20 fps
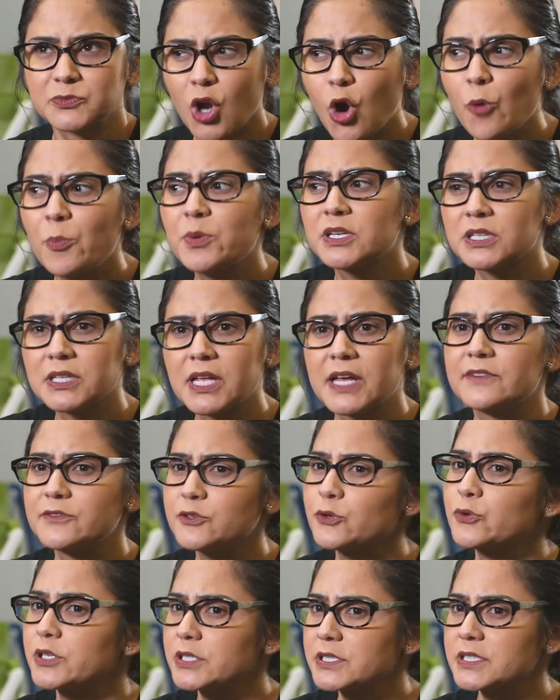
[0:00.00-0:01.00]
opened a lot of
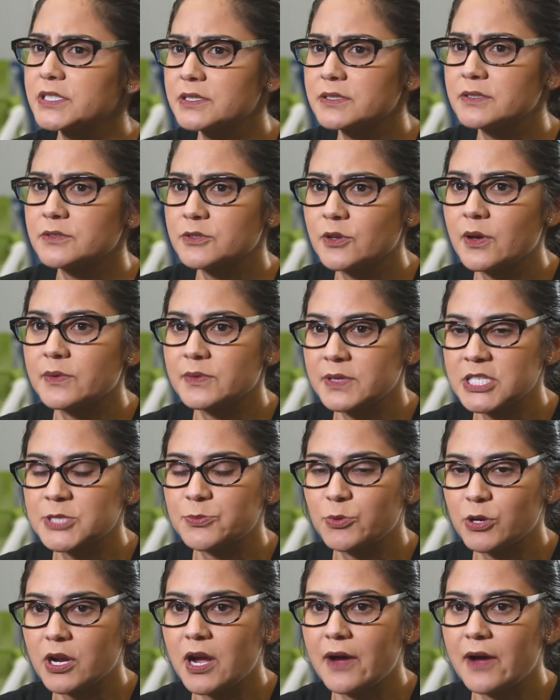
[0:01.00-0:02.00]
doors, so the spring